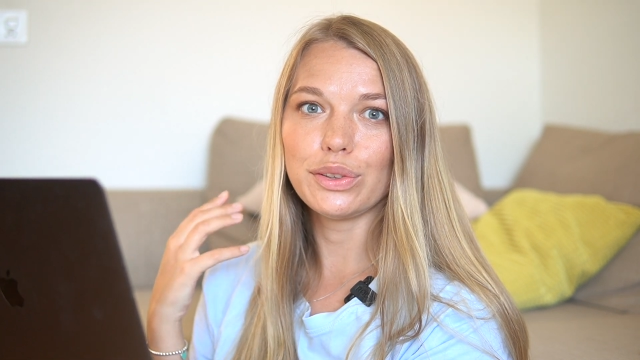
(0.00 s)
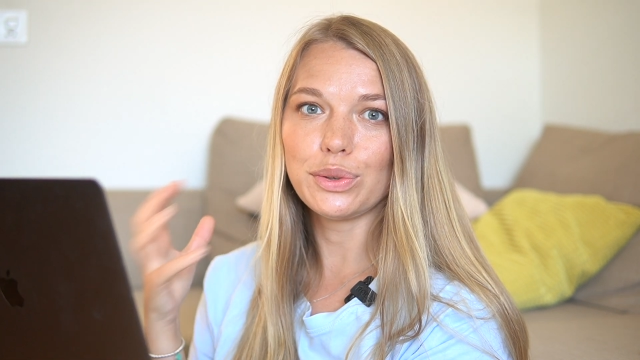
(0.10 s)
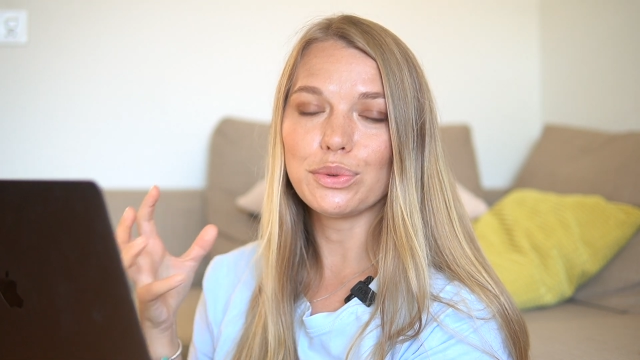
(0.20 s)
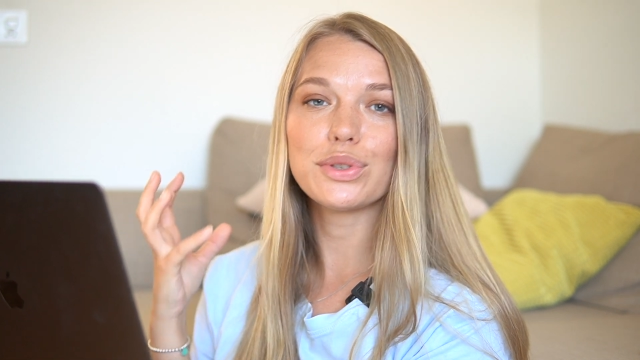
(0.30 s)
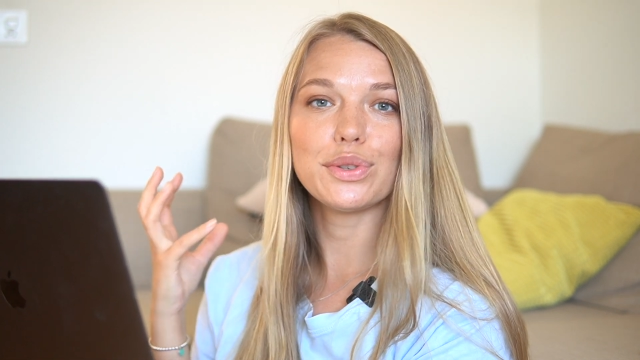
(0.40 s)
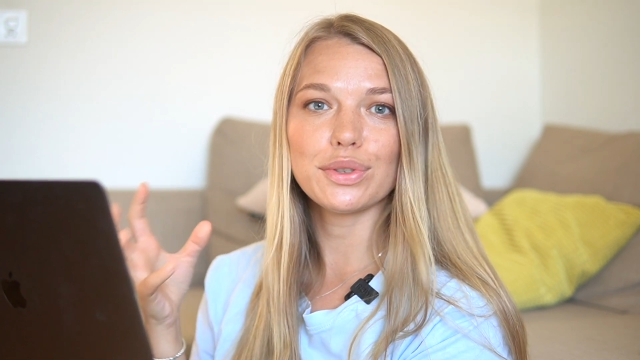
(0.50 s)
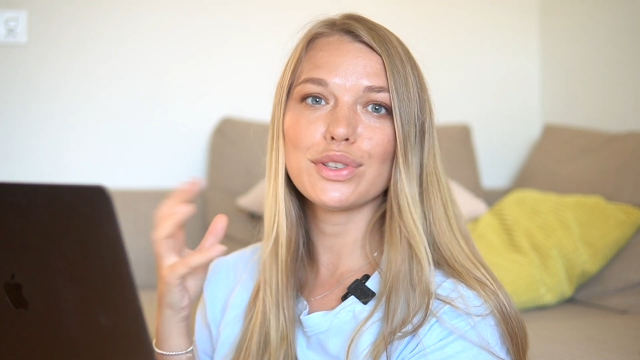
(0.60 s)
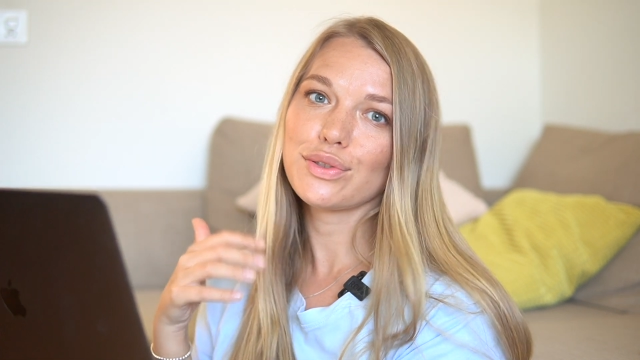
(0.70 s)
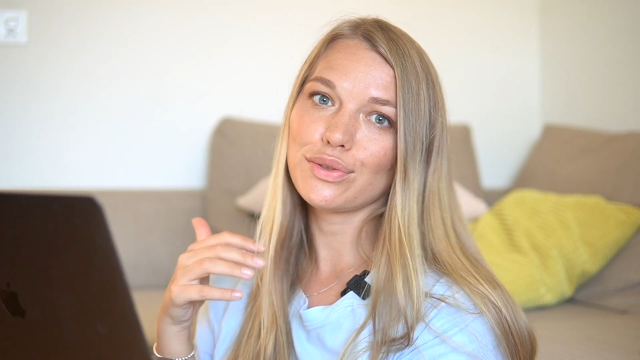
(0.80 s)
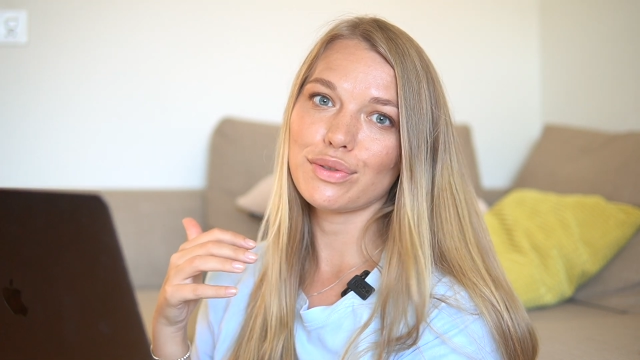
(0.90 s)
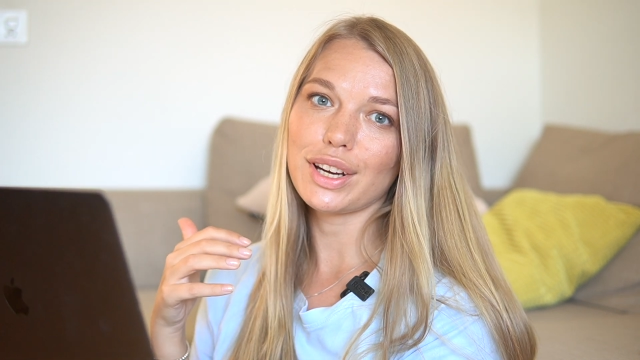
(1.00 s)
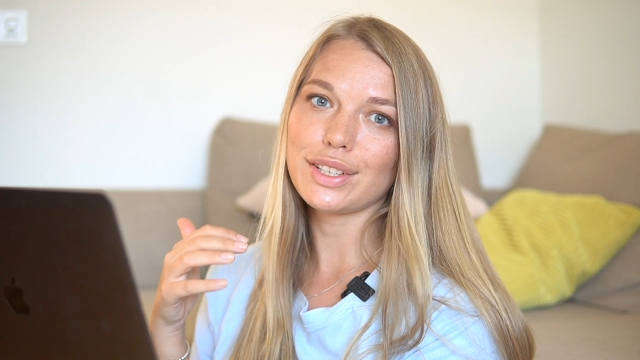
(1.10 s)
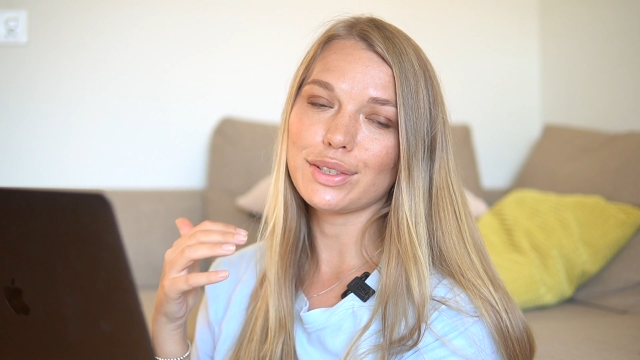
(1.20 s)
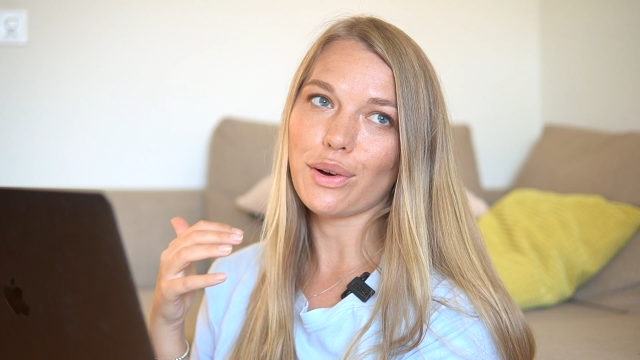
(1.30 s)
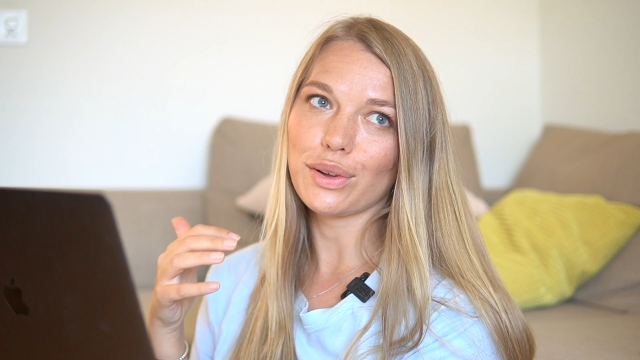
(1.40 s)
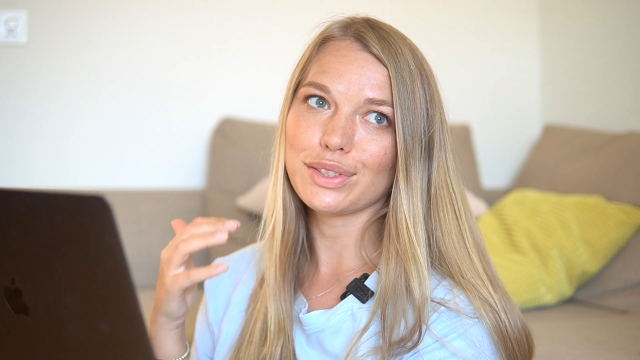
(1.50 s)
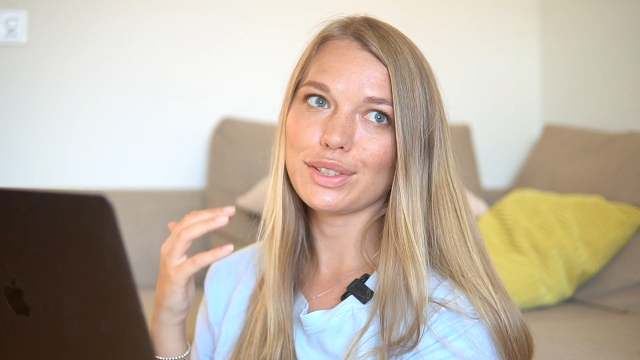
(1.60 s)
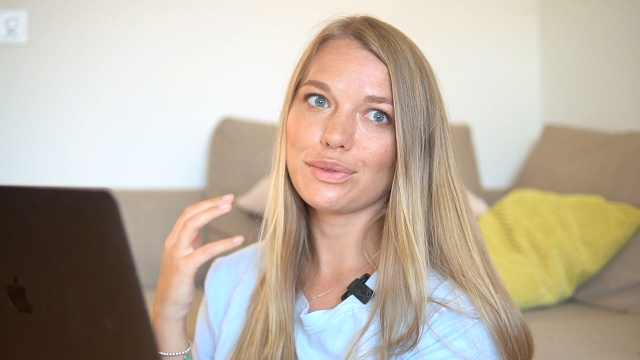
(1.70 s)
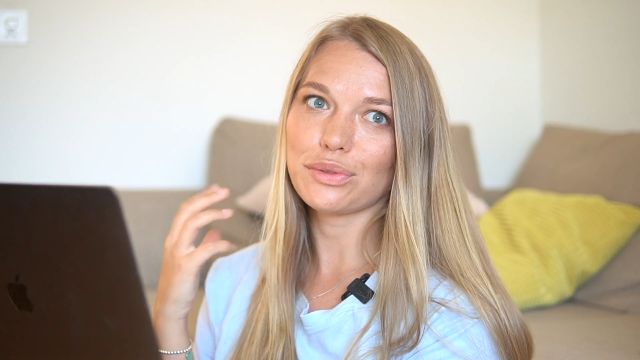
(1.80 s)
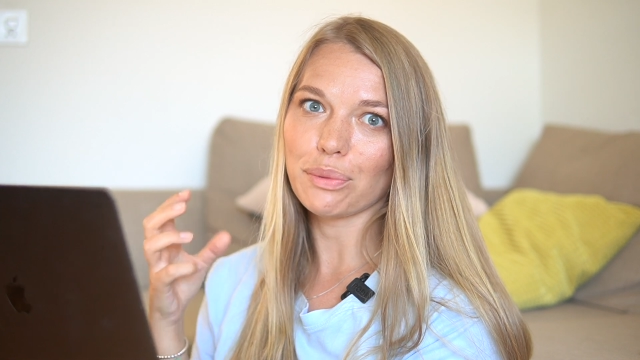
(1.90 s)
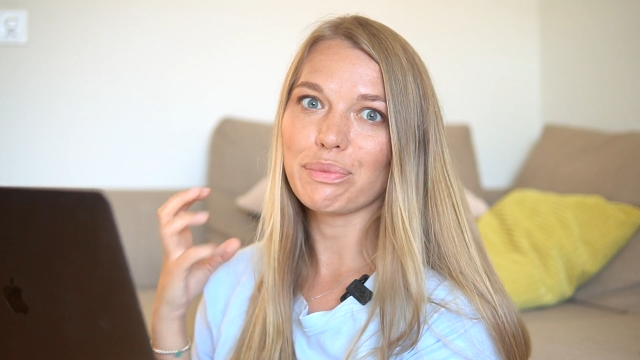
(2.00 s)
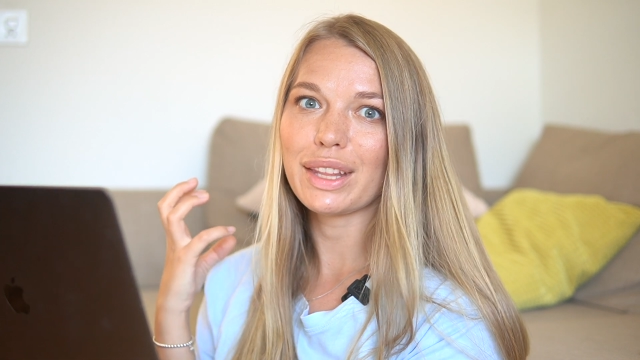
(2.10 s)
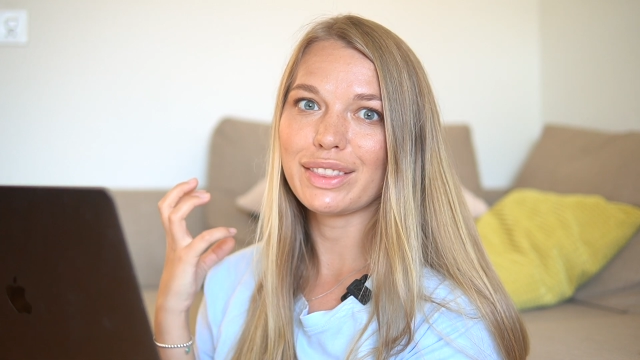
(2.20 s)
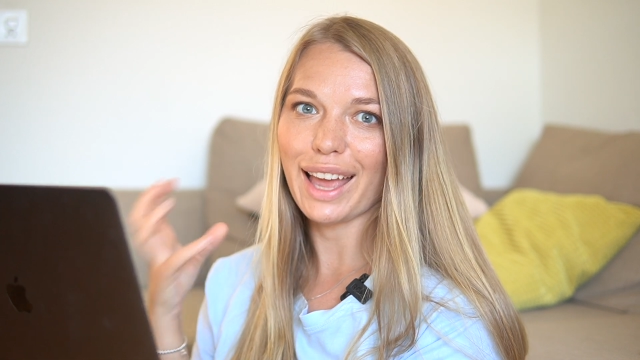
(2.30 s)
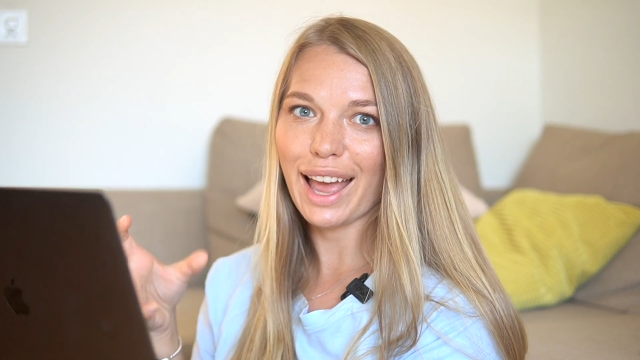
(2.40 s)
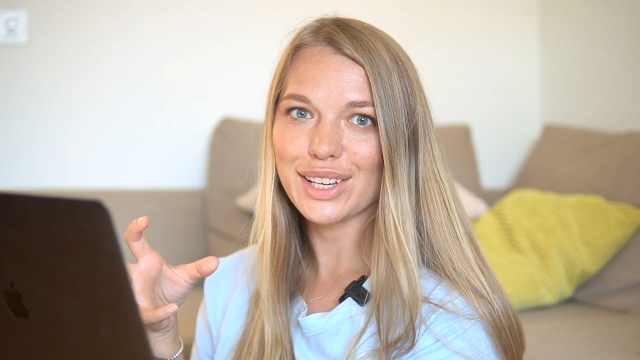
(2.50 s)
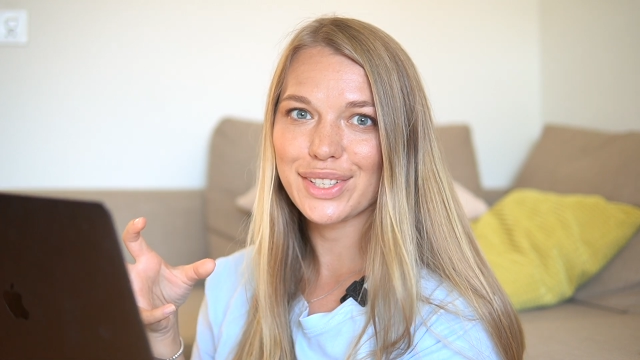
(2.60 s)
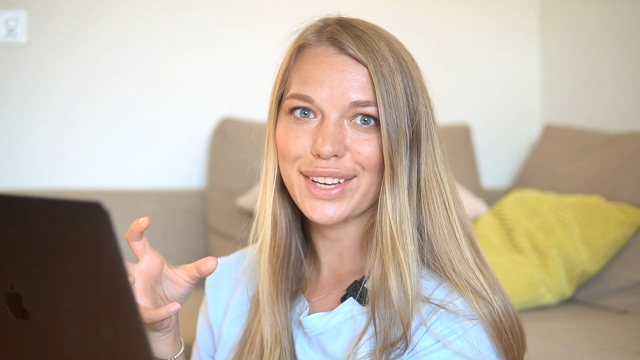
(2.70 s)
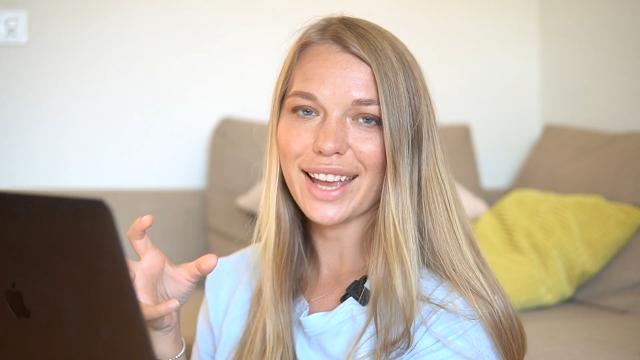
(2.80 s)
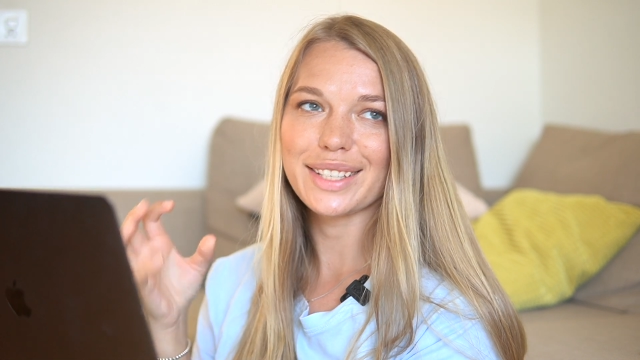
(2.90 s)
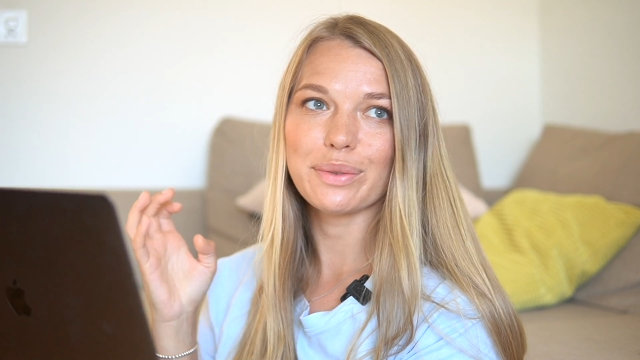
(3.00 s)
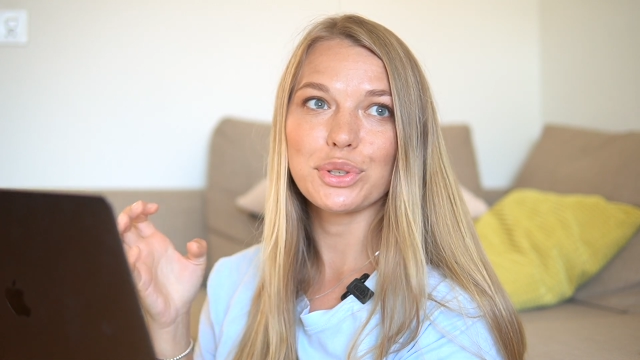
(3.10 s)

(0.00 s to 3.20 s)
use user-generated content from the hashtags,